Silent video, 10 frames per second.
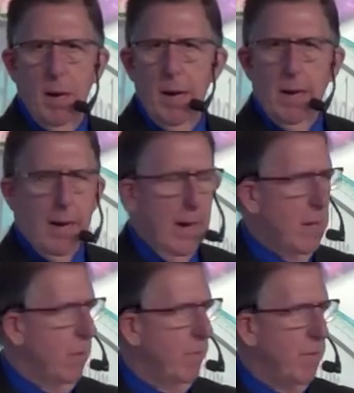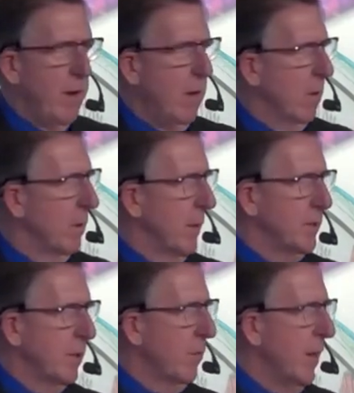I, I don't fail.
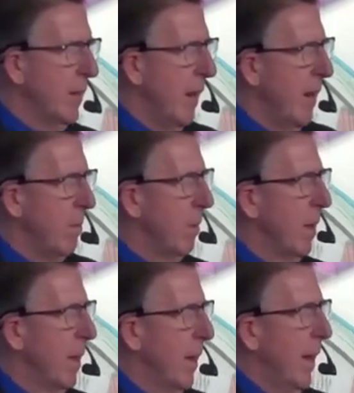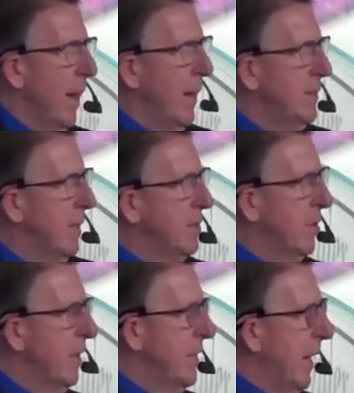That's a great game. And I said,
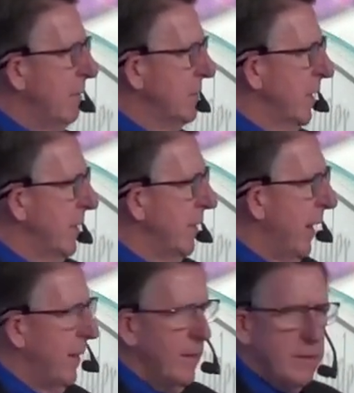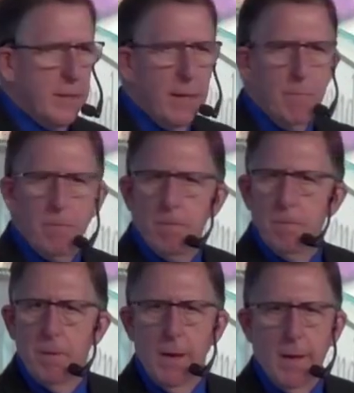is there any downside to that? And he said,
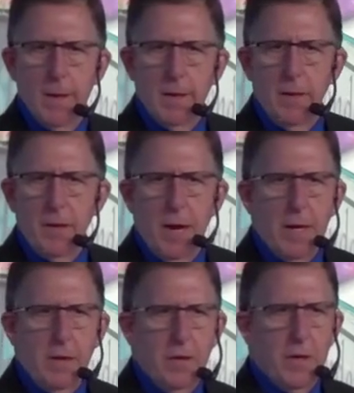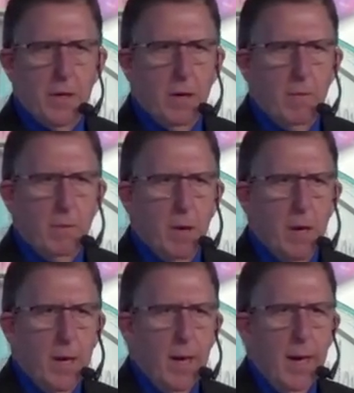not that I can think of.
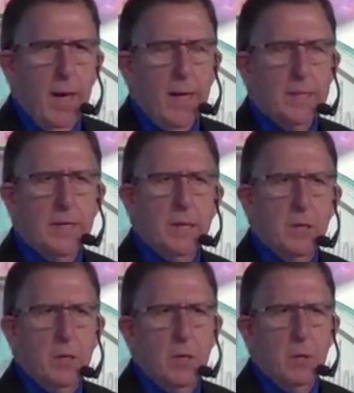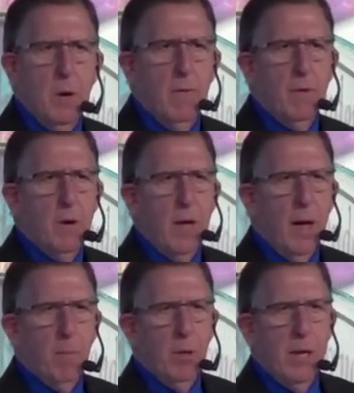And I said, Do you ever
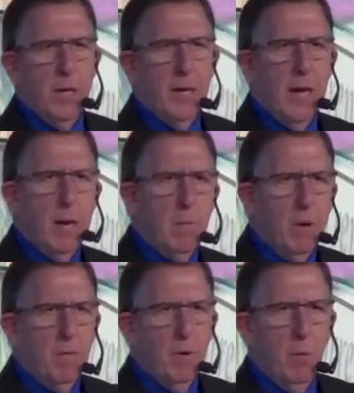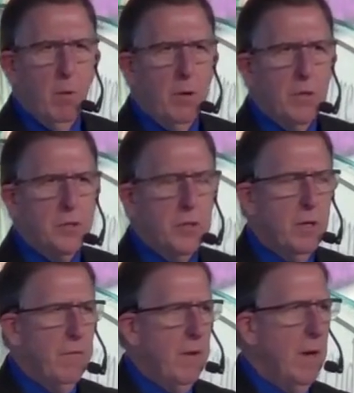not play a game if you're worried that
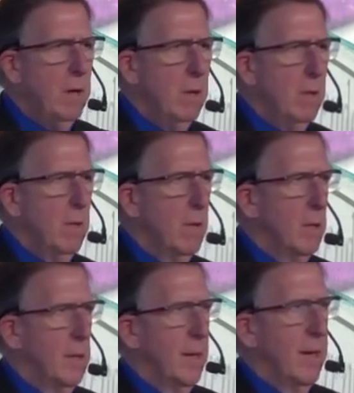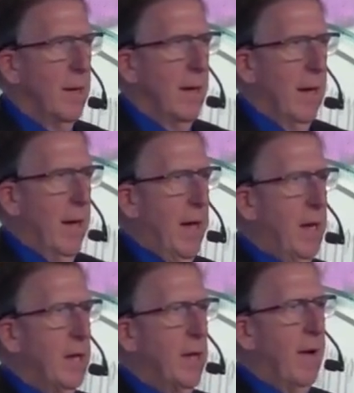you're going to fail?
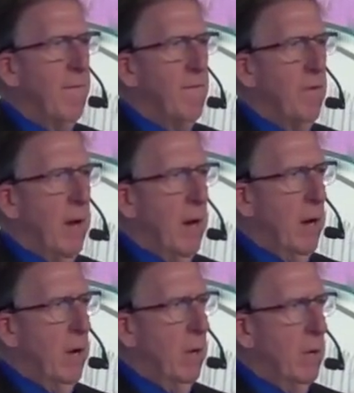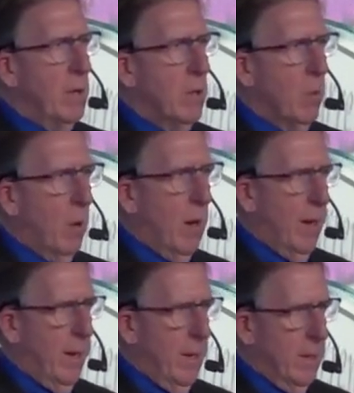And it got very
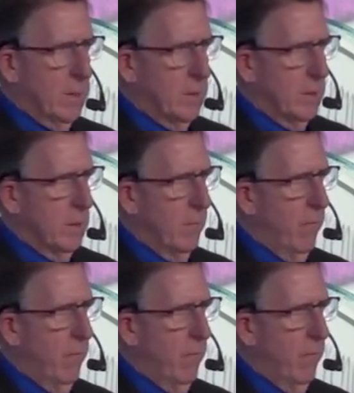quiet.